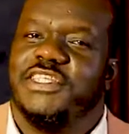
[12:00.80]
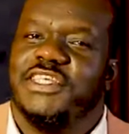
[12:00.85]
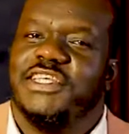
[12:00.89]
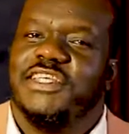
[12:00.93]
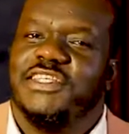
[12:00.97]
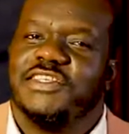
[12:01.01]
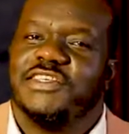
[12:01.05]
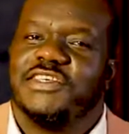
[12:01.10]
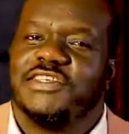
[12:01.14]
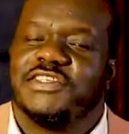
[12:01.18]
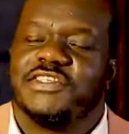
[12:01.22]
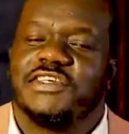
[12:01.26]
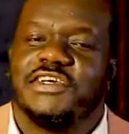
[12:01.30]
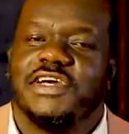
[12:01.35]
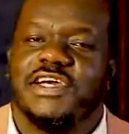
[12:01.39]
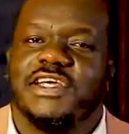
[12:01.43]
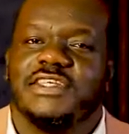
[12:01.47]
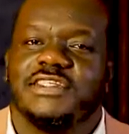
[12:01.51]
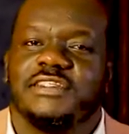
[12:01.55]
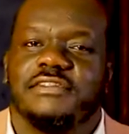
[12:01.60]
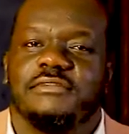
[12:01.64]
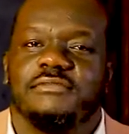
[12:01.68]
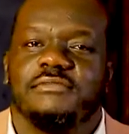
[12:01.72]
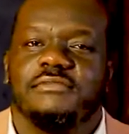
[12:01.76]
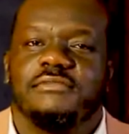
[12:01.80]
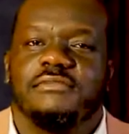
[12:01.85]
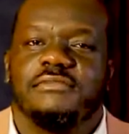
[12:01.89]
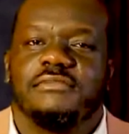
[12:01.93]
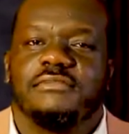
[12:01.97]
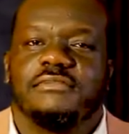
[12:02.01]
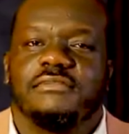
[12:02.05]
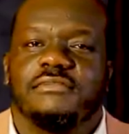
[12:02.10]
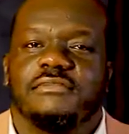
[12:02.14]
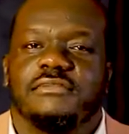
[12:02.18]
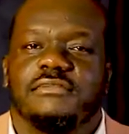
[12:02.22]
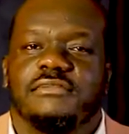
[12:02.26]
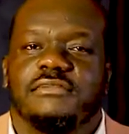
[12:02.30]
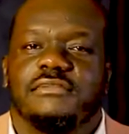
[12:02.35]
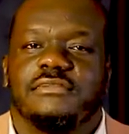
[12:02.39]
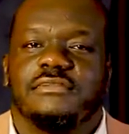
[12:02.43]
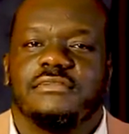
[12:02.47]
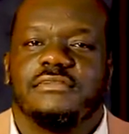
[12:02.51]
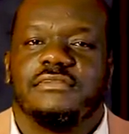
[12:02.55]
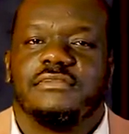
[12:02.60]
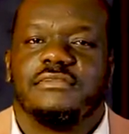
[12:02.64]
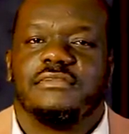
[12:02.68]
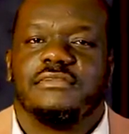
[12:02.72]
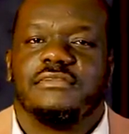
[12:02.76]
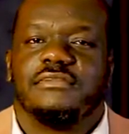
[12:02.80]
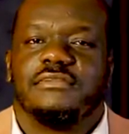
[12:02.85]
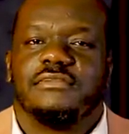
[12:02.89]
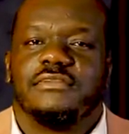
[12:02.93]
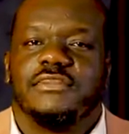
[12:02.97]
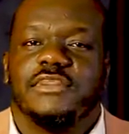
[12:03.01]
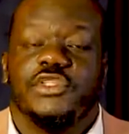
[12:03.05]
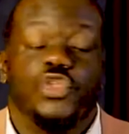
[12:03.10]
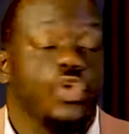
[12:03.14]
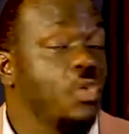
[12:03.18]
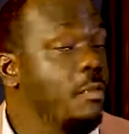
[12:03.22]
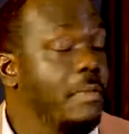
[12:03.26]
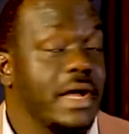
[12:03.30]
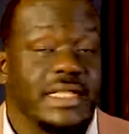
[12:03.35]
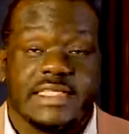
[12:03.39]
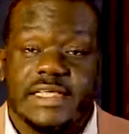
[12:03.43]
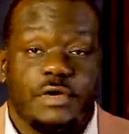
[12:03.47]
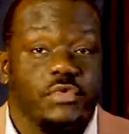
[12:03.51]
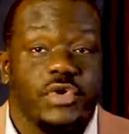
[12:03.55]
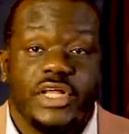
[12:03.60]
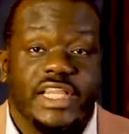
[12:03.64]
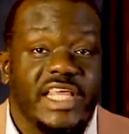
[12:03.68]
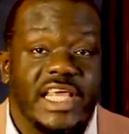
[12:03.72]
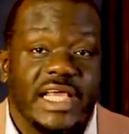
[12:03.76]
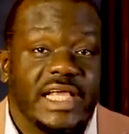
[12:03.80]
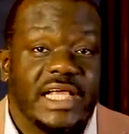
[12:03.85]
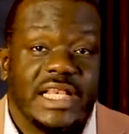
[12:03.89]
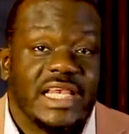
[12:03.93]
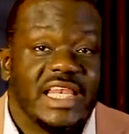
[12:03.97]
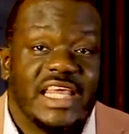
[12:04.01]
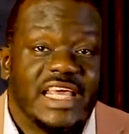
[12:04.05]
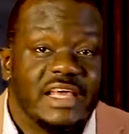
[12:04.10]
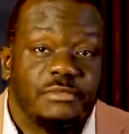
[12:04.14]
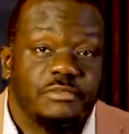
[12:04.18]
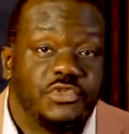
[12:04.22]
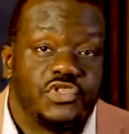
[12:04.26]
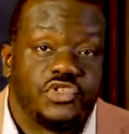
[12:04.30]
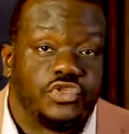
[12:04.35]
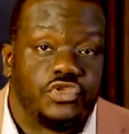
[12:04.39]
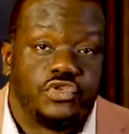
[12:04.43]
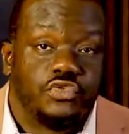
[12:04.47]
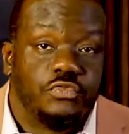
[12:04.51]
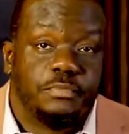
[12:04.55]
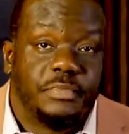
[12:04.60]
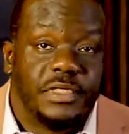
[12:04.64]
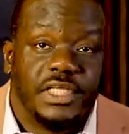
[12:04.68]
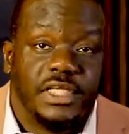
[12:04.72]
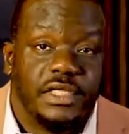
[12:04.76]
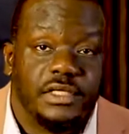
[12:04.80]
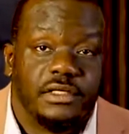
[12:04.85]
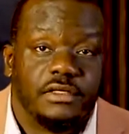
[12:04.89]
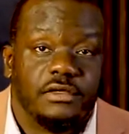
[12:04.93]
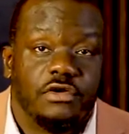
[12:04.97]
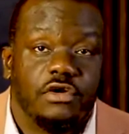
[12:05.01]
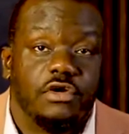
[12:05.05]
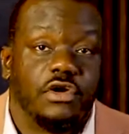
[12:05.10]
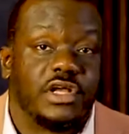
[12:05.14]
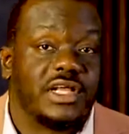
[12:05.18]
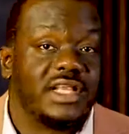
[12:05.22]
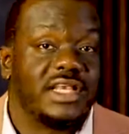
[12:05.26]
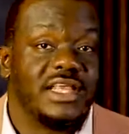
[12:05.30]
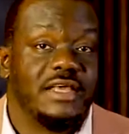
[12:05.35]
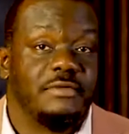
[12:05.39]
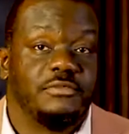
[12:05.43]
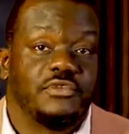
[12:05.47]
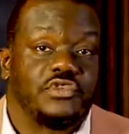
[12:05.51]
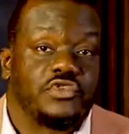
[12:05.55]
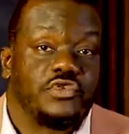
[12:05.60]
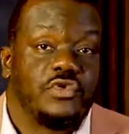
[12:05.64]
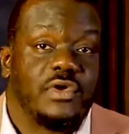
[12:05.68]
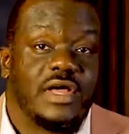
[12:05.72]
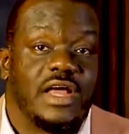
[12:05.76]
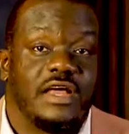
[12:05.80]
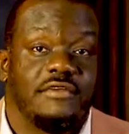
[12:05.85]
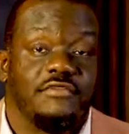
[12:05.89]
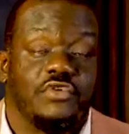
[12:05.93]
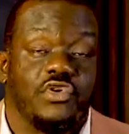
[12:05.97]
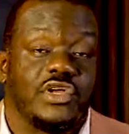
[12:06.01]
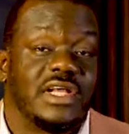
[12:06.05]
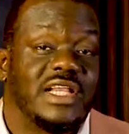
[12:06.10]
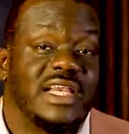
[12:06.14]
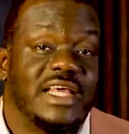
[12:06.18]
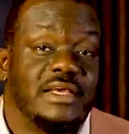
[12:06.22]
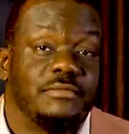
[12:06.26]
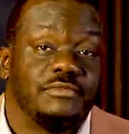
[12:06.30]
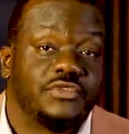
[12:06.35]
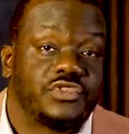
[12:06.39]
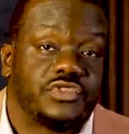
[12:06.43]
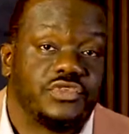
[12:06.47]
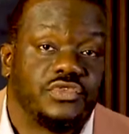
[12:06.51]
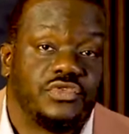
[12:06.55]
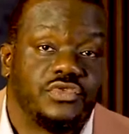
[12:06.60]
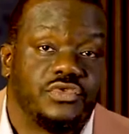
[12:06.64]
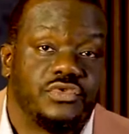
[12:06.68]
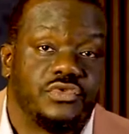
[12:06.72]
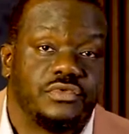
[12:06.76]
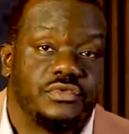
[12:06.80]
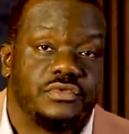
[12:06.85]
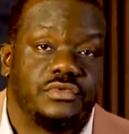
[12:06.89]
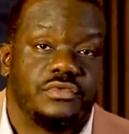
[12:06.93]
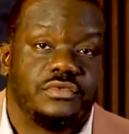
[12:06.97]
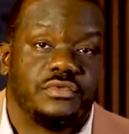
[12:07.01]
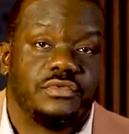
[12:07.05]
Jesus Christ? No matter what he claims to be or claims to have or claims to do.